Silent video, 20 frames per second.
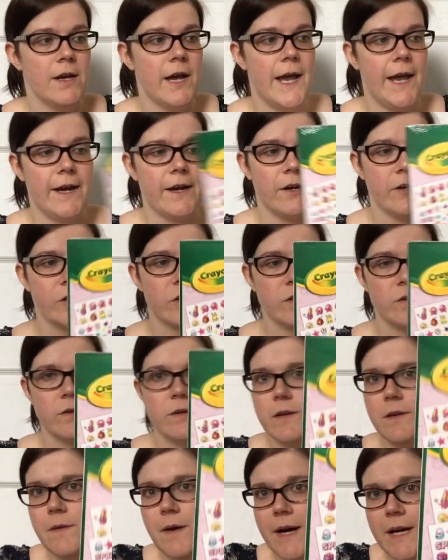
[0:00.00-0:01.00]
And I'll show
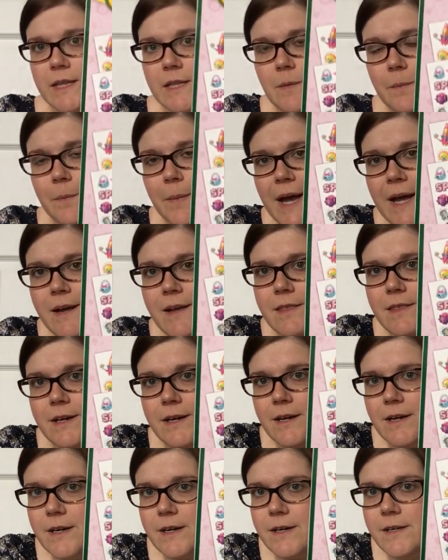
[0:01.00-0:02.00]
you on the back
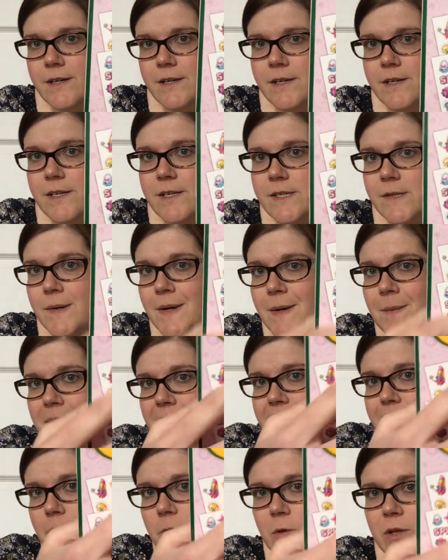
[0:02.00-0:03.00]
there. So I
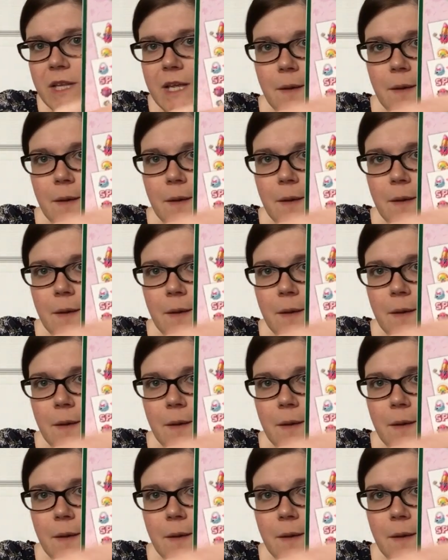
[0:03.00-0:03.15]
mean, with the